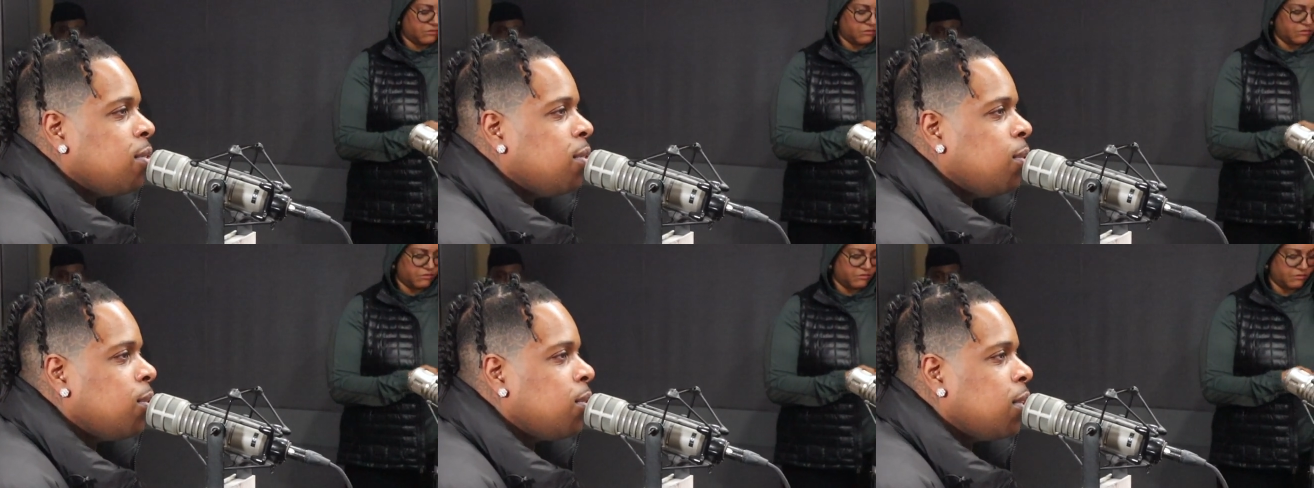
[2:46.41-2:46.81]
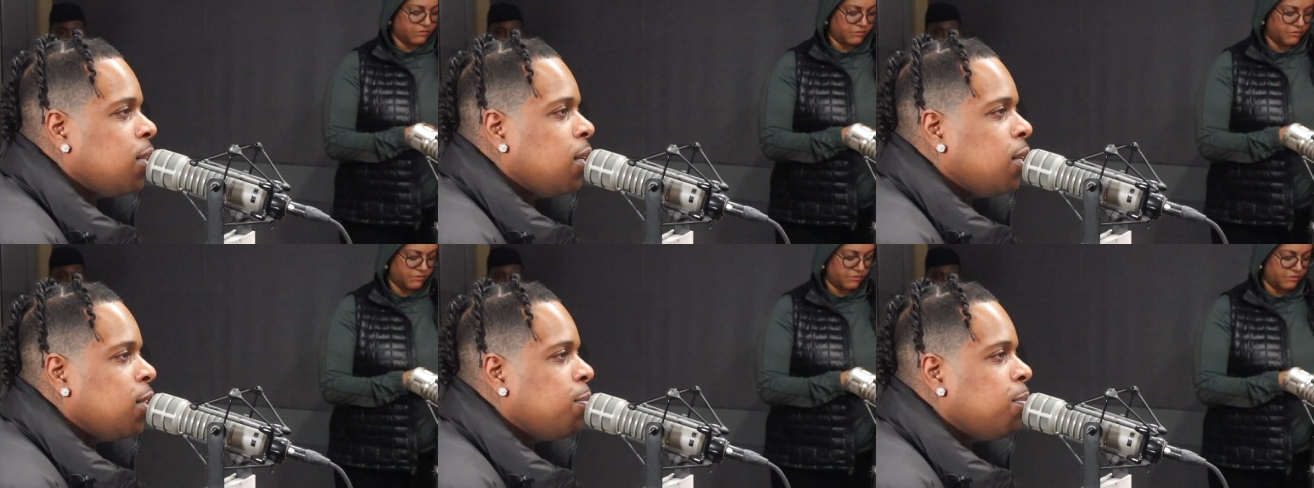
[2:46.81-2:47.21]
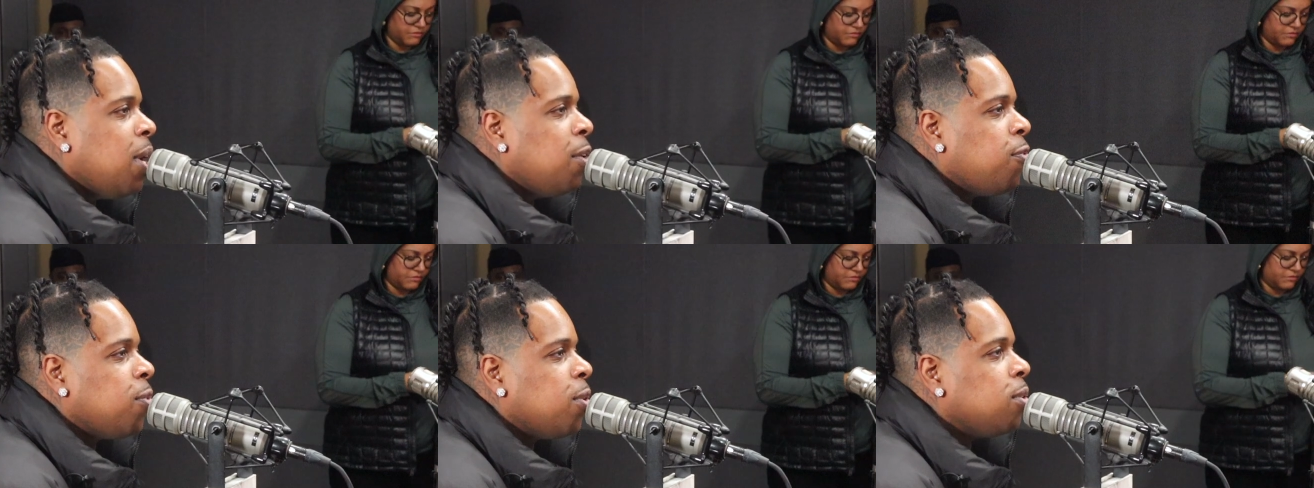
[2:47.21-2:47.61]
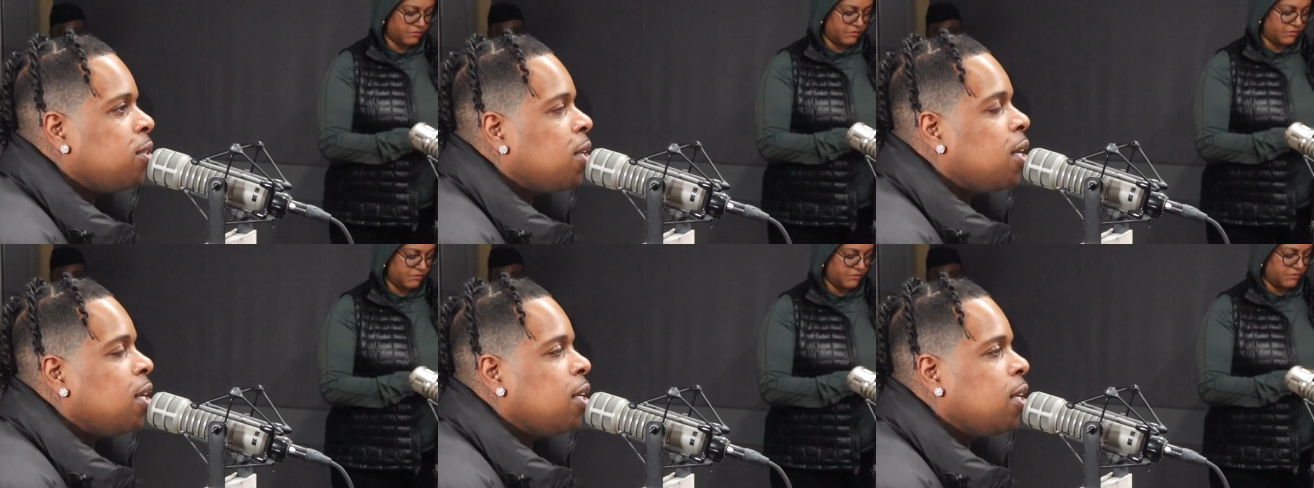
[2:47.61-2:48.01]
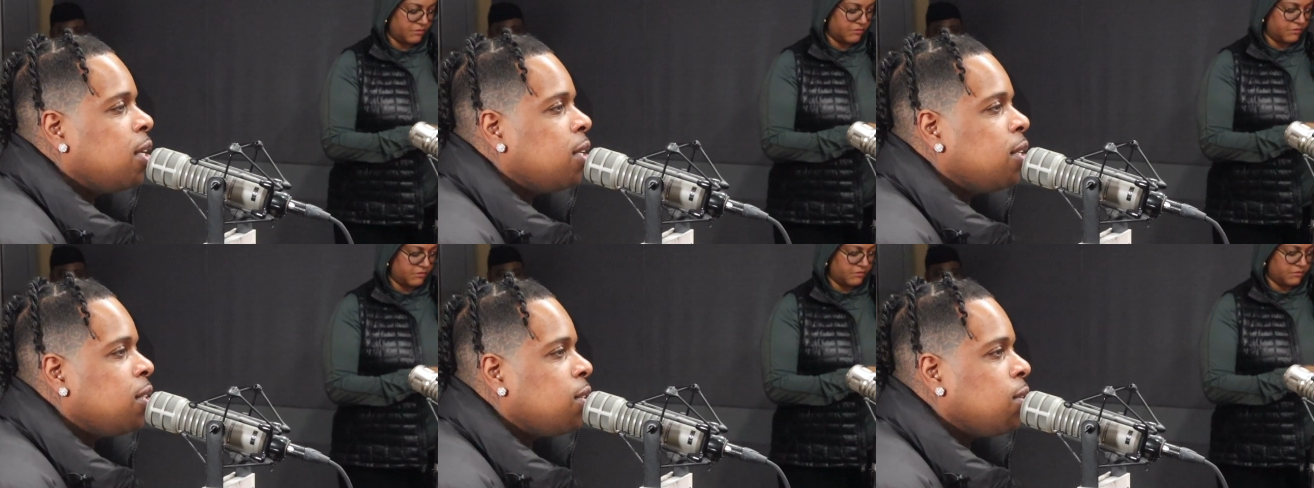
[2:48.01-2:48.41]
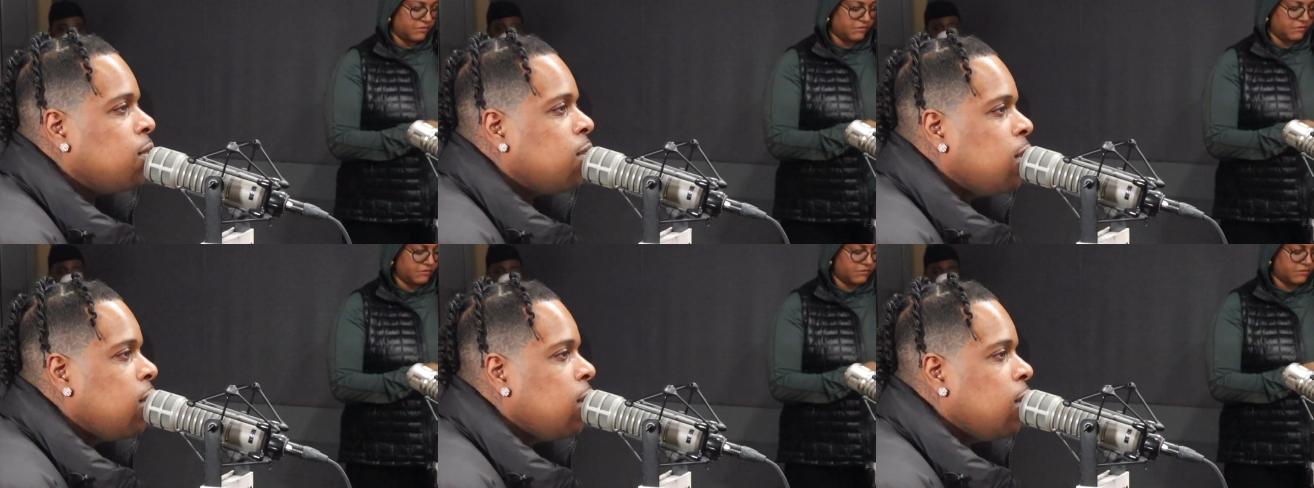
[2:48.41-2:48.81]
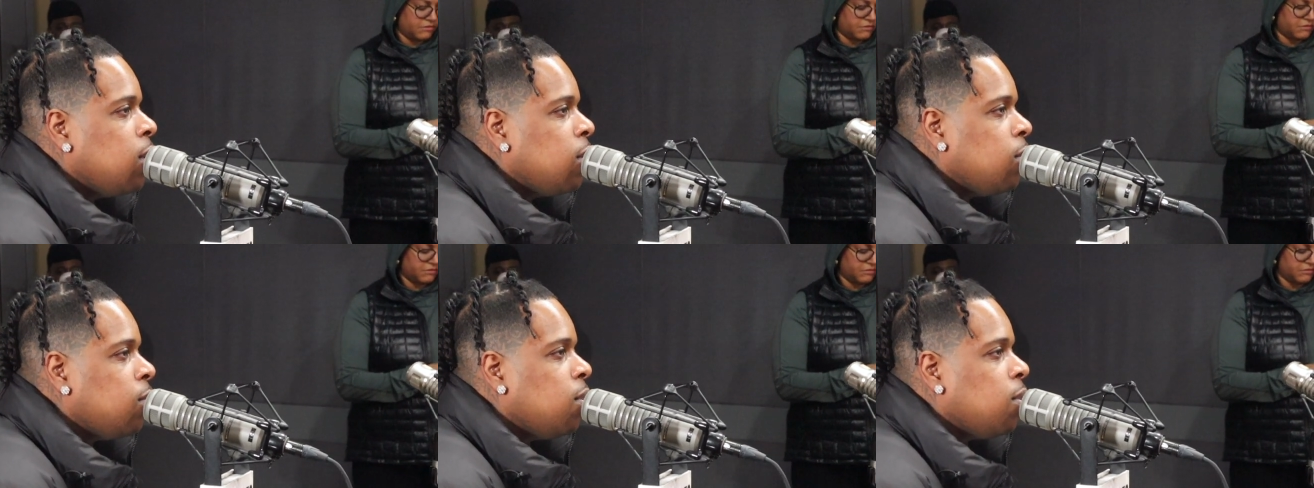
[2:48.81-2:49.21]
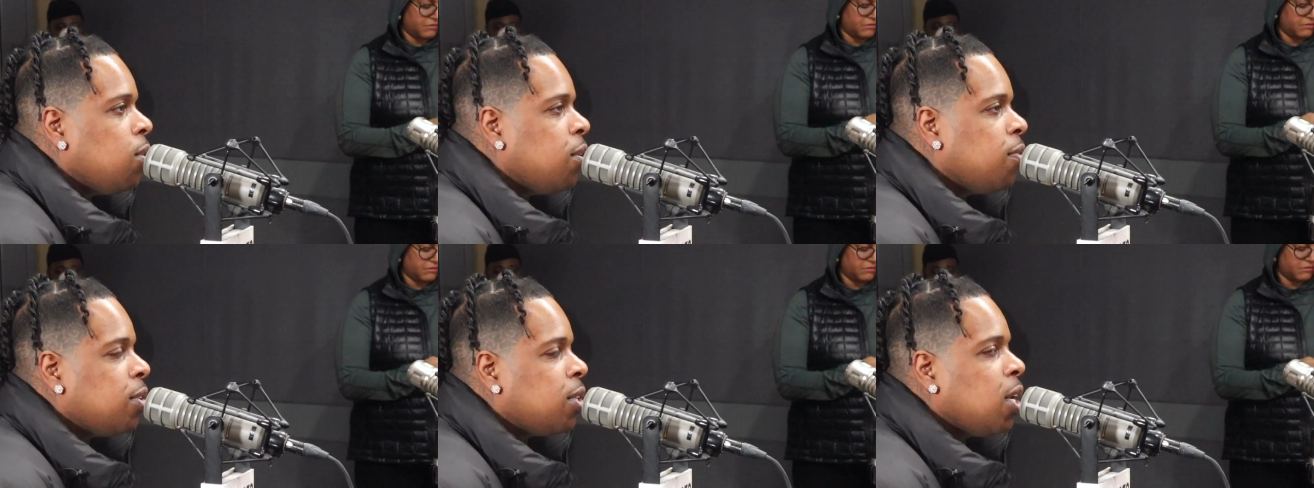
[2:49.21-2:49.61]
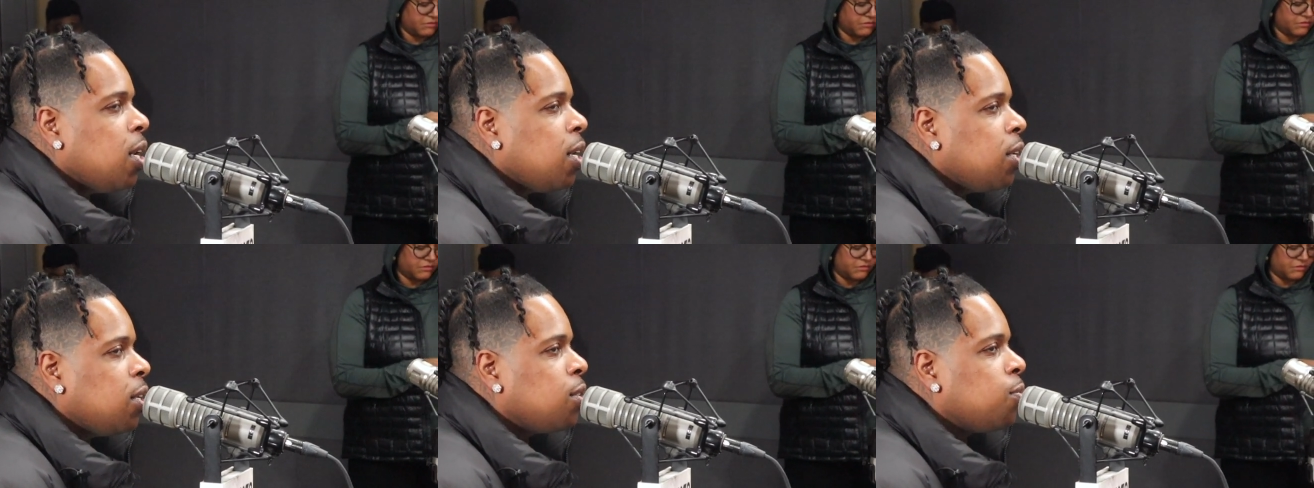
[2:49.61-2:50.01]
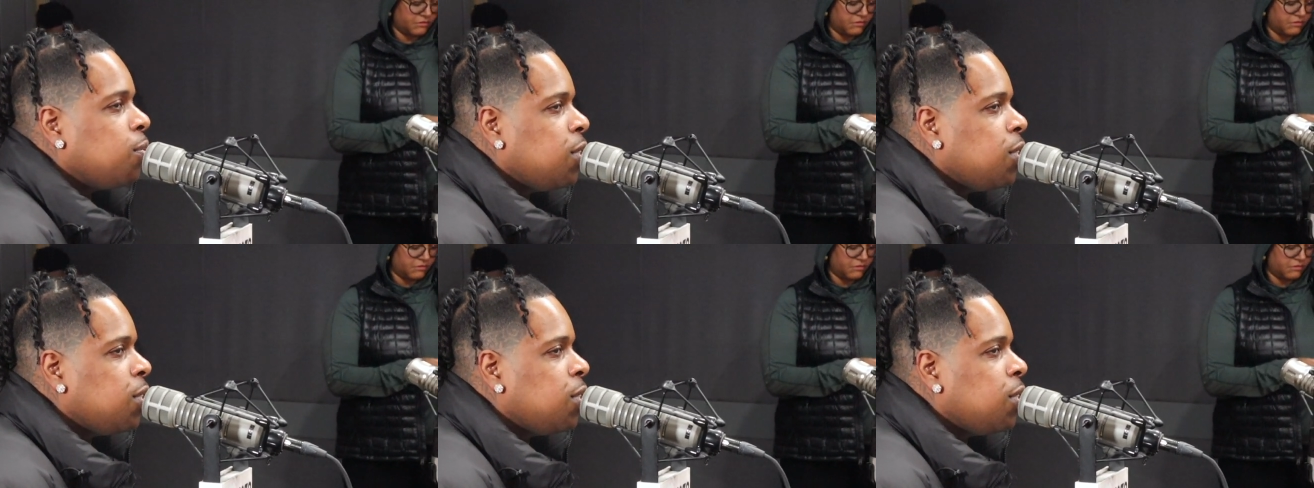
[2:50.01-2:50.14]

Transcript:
Speaker 1: You know what I'm saying? It's my first 90 days. So, you know, everything else